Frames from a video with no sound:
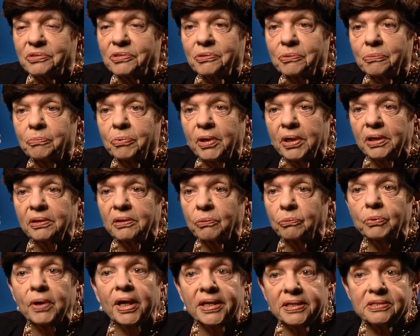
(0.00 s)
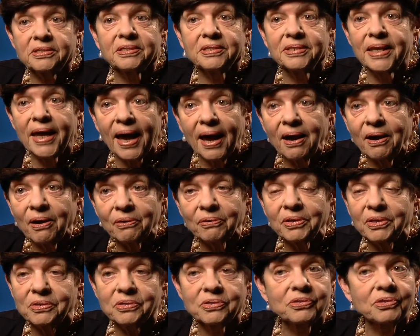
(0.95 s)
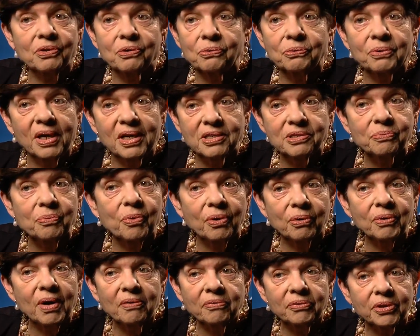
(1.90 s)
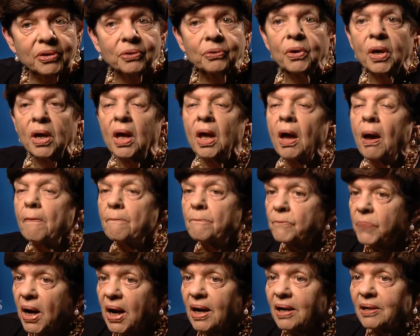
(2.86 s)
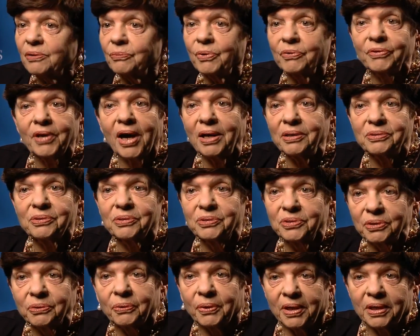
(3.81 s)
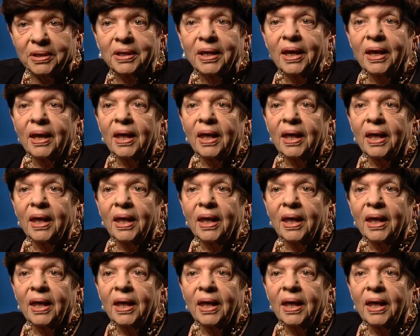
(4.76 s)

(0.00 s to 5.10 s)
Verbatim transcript: to bring the rates down and still raise more revenue, but we've got to do it.